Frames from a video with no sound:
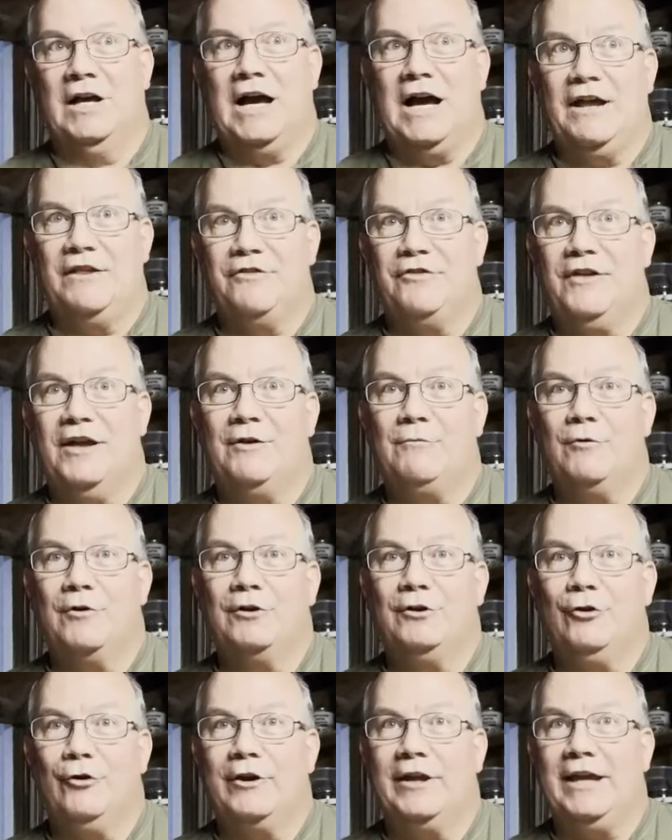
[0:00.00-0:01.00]
I think we're
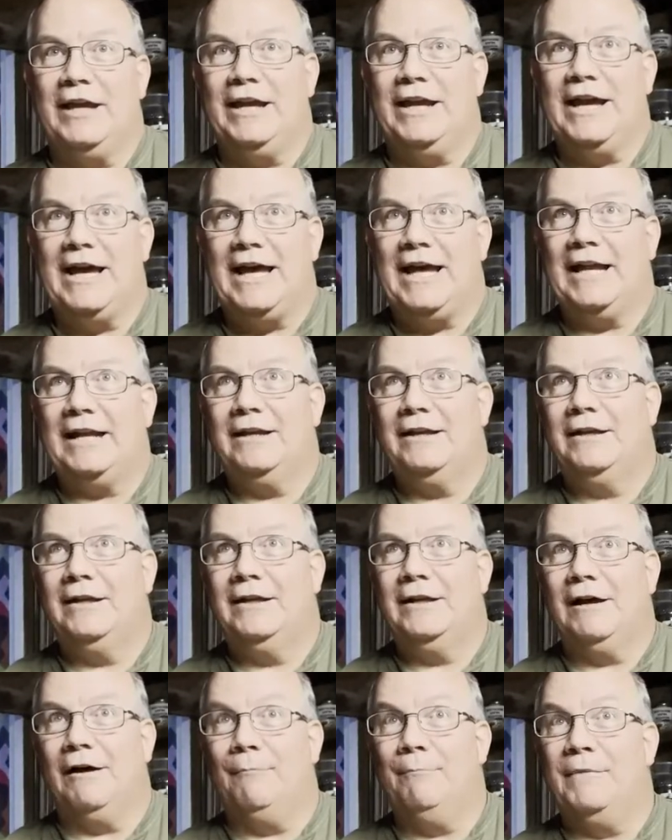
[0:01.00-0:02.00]
looking at
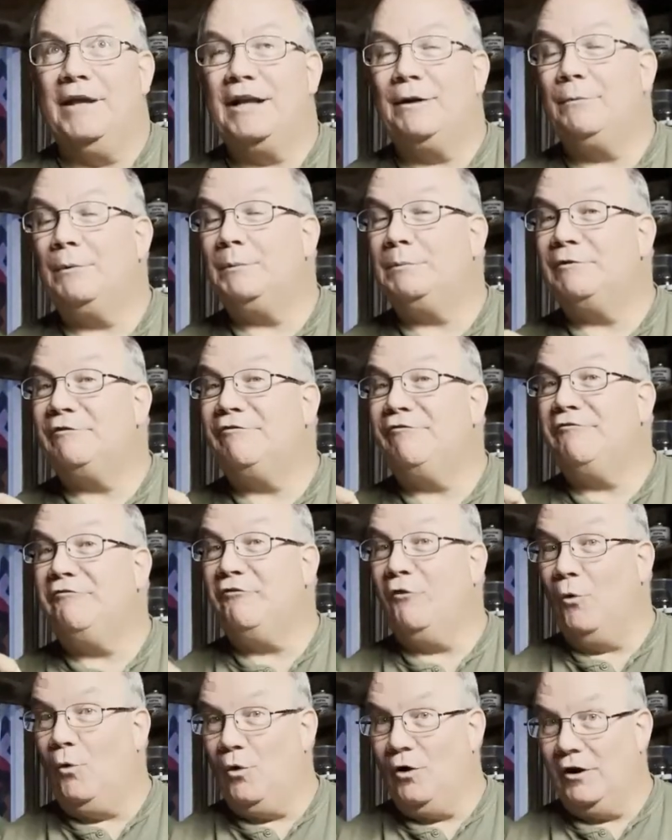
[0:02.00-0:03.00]
a minimum of
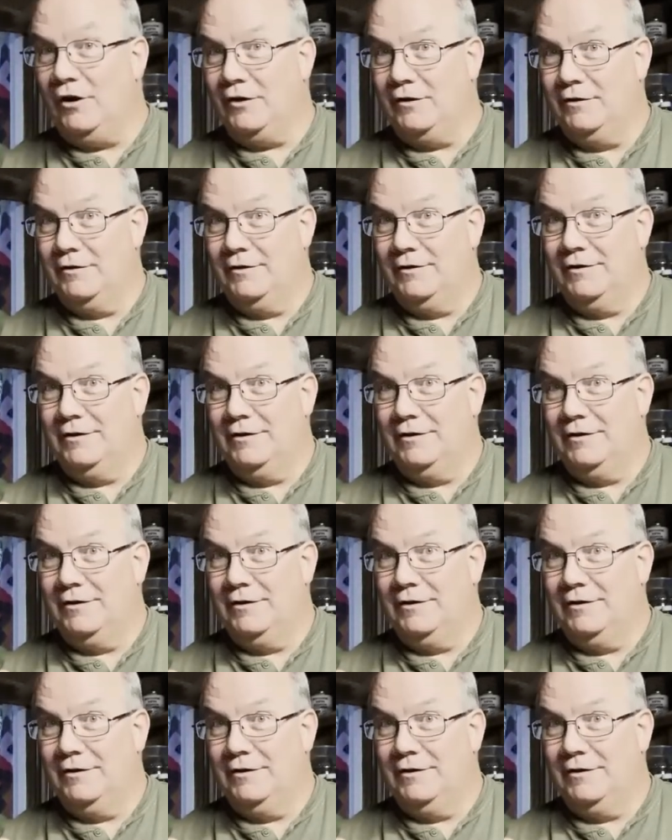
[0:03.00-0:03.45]
four,